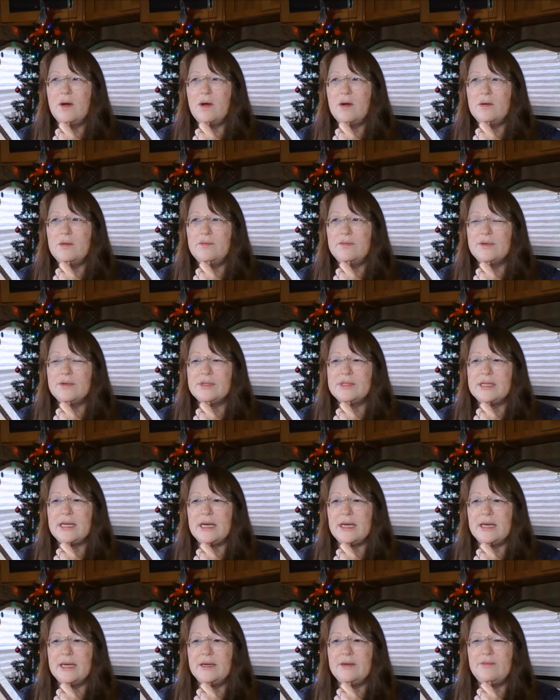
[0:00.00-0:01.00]

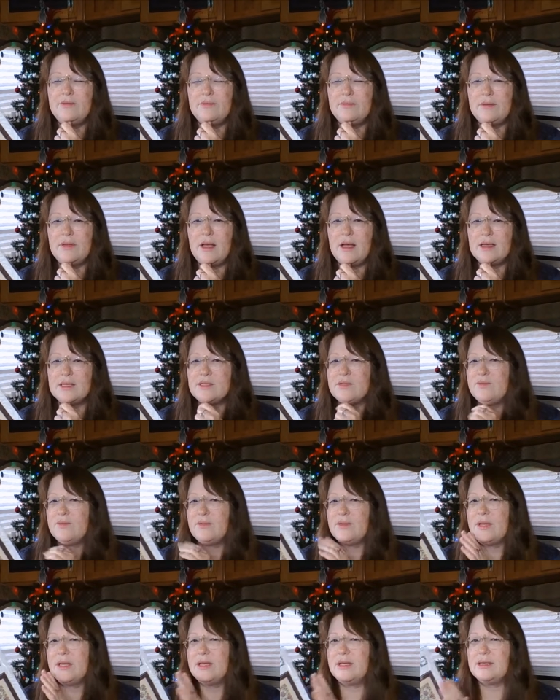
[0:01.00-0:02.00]
over-dyed floss
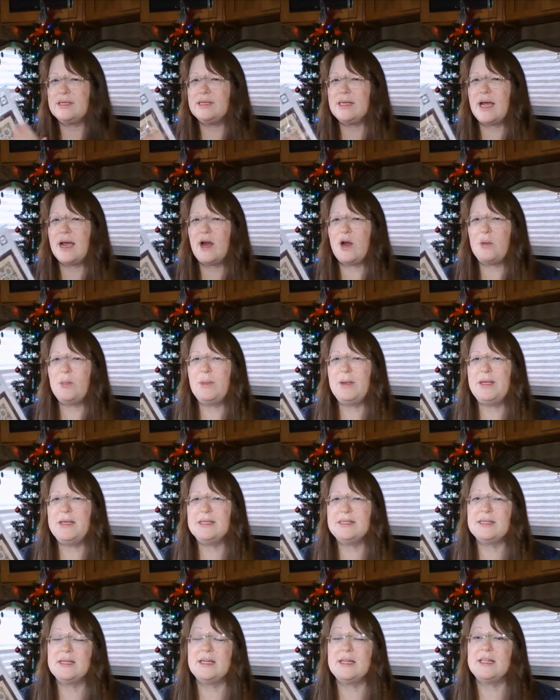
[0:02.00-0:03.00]
for the entire
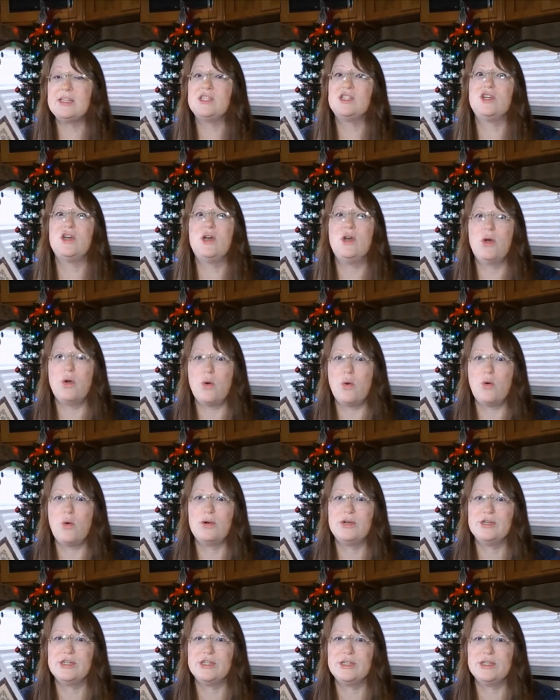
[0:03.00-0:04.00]
piece, and it's
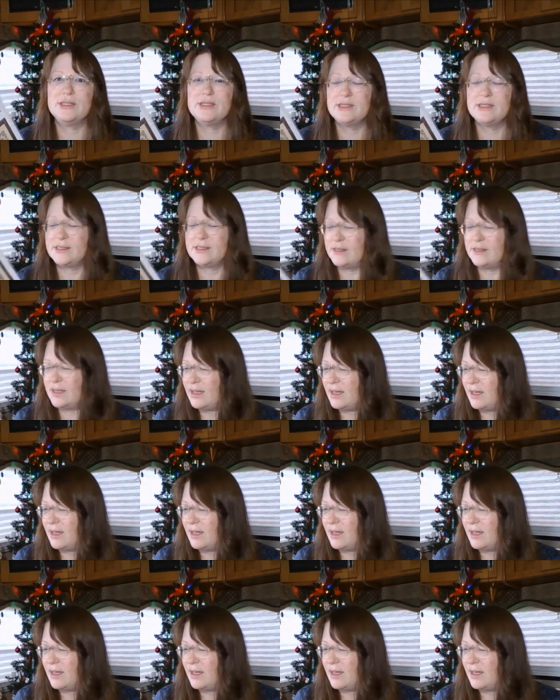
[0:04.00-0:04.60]
gorgeous.